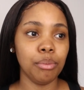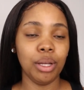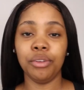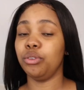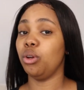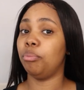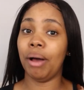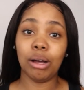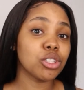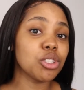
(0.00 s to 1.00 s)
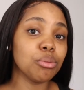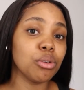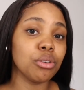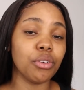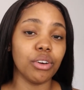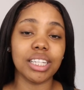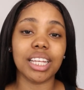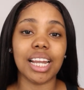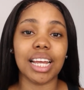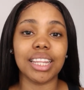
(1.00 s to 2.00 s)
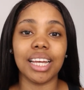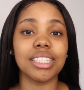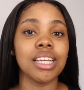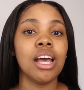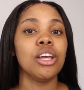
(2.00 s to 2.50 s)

if you're about to move or anything like that,